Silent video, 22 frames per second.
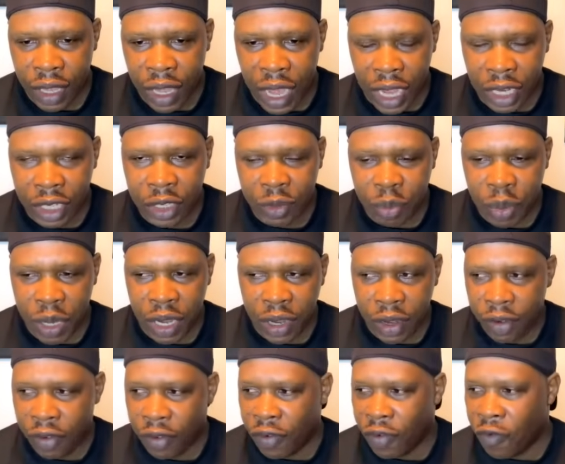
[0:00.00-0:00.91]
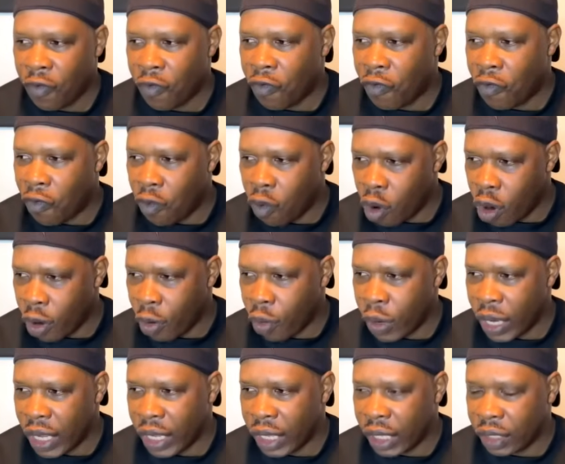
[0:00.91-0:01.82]
and spent 4
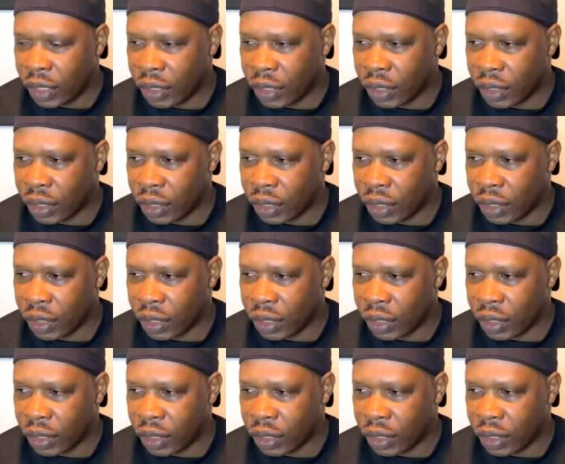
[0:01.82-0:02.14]
weeks